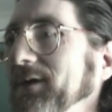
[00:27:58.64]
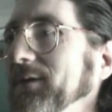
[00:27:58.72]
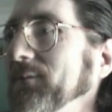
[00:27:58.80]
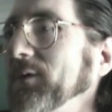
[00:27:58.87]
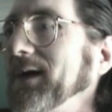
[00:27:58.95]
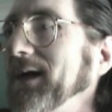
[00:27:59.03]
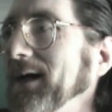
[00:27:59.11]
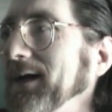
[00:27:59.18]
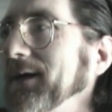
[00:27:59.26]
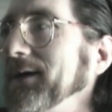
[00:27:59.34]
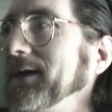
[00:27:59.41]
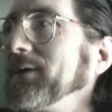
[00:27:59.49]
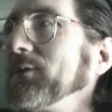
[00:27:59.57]
And we've got to
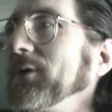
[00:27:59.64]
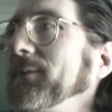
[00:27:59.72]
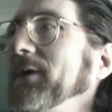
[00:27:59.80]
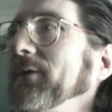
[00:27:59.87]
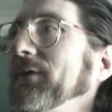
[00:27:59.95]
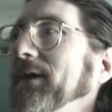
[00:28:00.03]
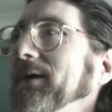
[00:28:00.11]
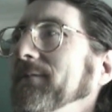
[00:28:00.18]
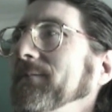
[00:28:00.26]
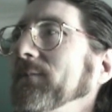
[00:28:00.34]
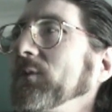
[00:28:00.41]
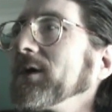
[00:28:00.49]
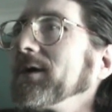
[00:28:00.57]
deal with both of
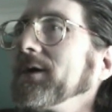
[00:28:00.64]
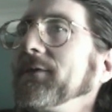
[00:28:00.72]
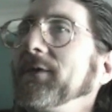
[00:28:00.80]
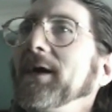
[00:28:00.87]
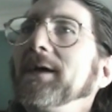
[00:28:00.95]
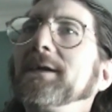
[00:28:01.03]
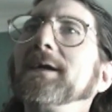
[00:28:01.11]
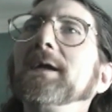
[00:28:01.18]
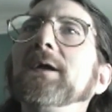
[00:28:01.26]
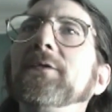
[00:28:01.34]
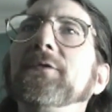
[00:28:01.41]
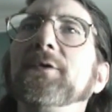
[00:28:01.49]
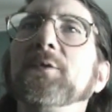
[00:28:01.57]
them. We're going to take the easy